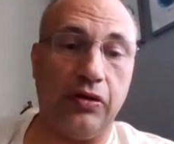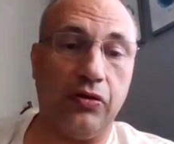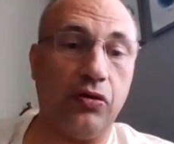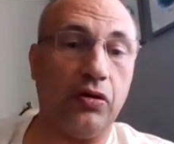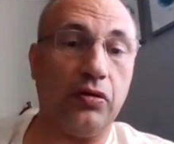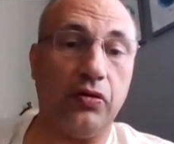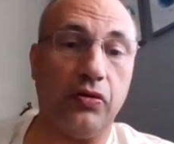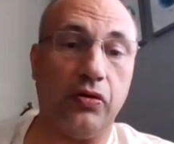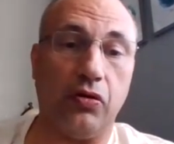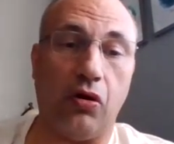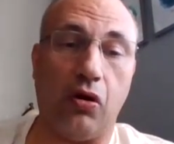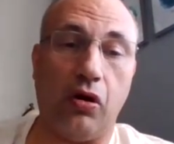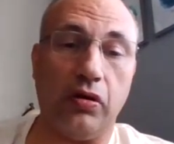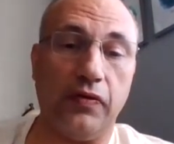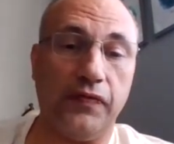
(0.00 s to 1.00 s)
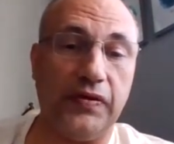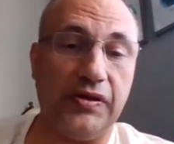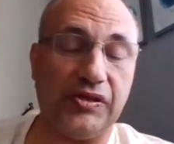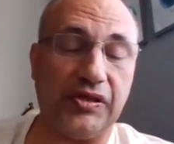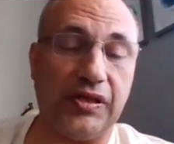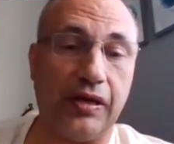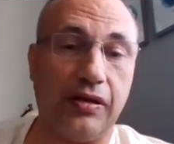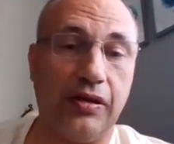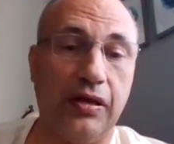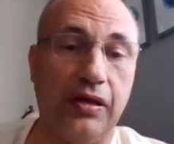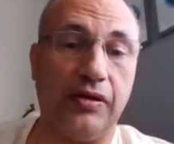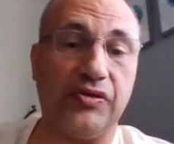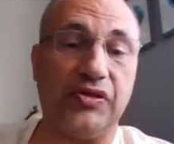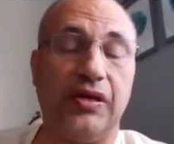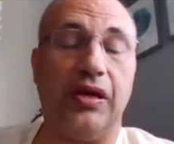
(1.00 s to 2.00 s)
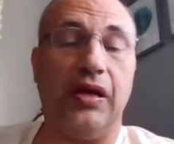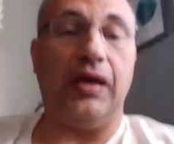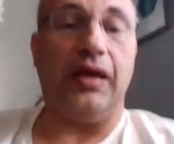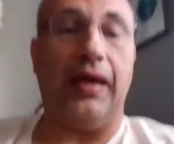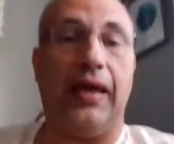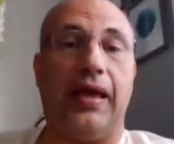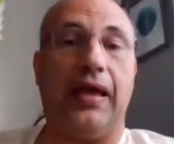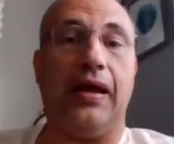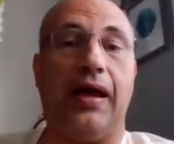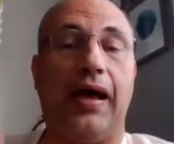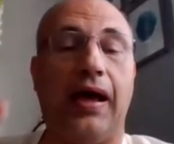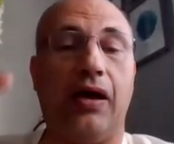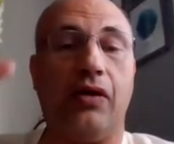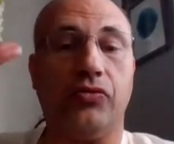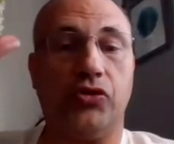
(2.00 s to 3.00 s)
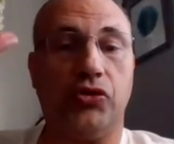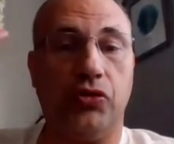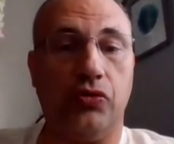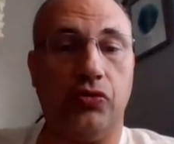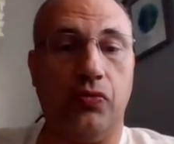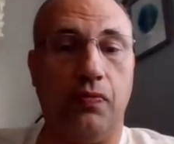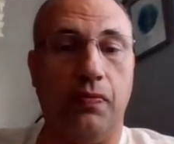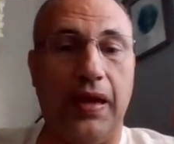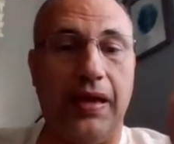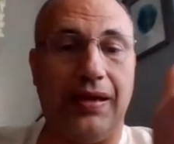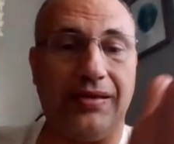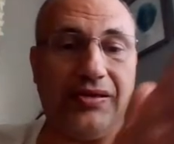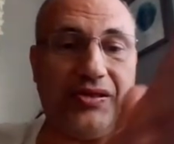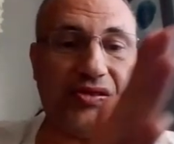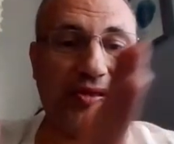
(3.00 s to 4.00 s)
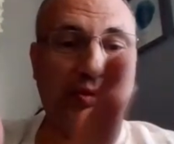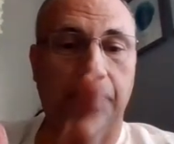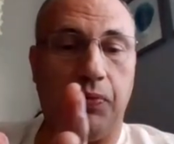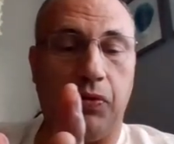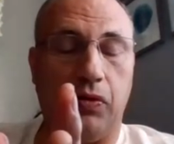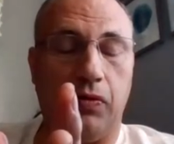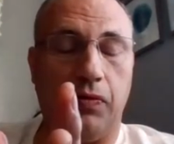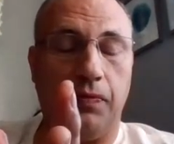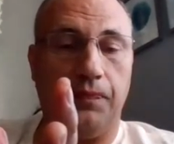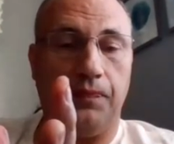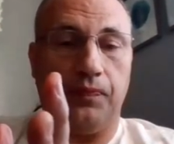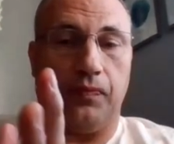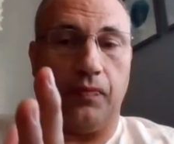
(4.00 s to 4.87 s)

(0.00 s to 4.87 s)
You're going to learn all of these techniques and how to make it simple